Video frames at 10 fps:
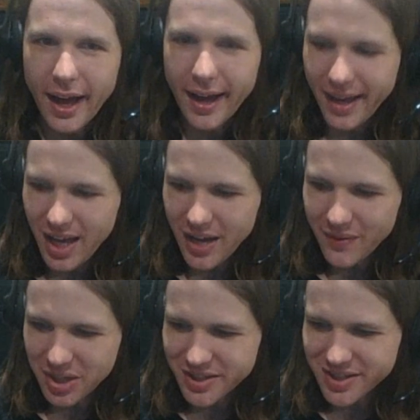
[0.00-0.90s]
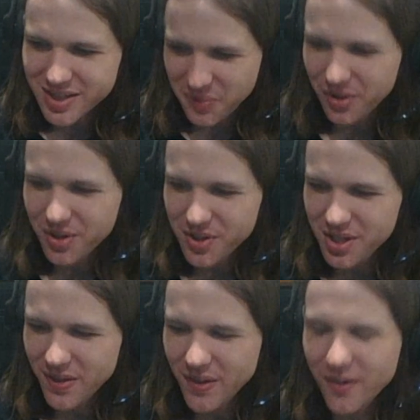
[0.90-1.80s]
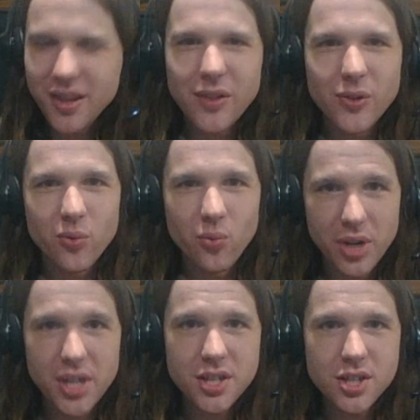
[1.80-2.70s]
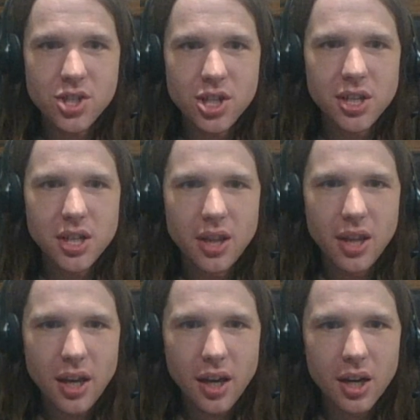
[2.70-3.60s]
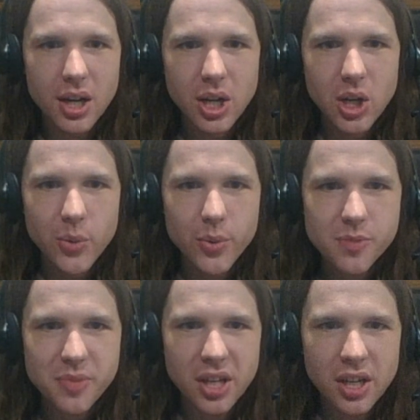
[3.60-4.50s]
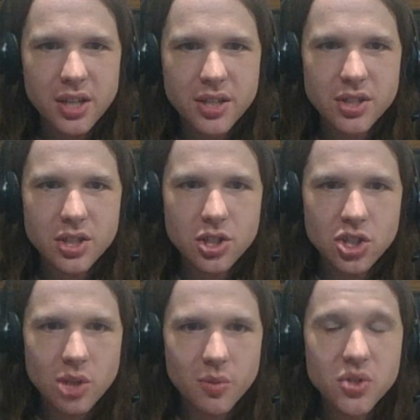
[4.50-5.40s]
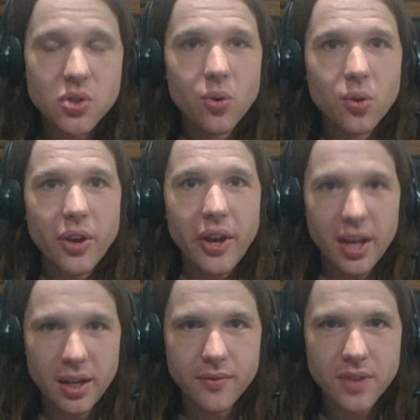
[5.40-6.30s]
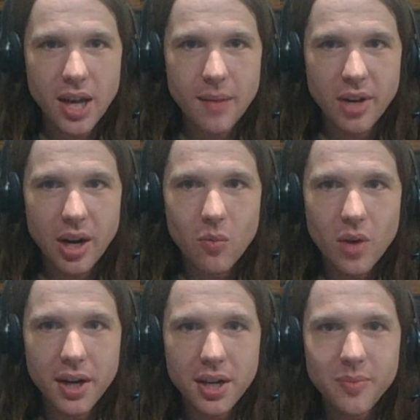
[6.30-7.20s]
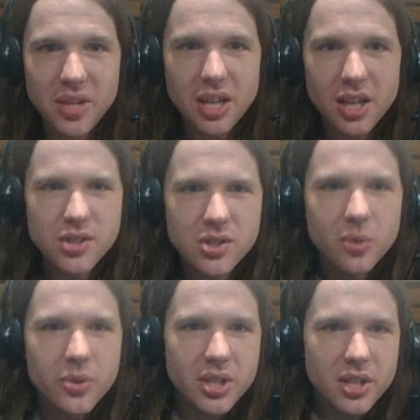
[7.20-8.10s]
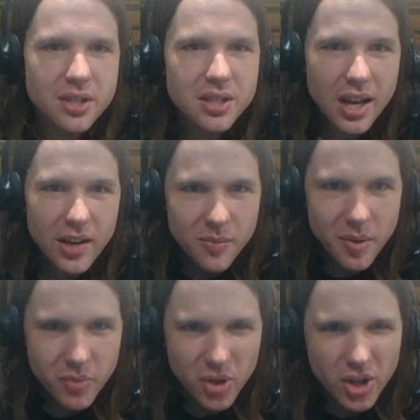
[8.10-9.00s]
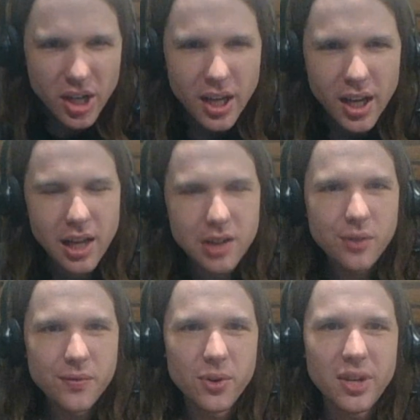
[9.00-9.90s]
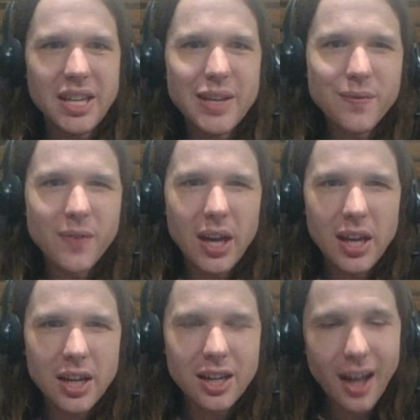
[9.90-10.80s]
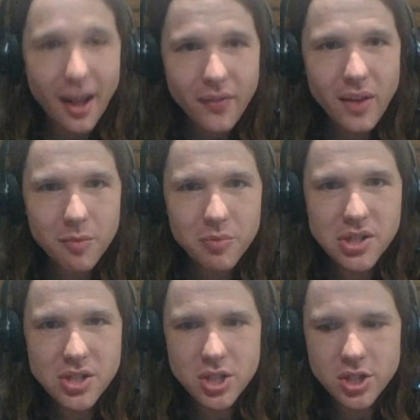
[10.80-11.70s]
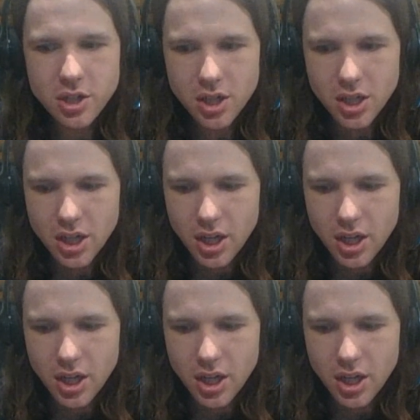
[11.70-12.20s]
I have a conspiracy theory that the reason she did that was because she was told ahead of time that I wanted to be an associate staff member, and therefore if I had gotten that position,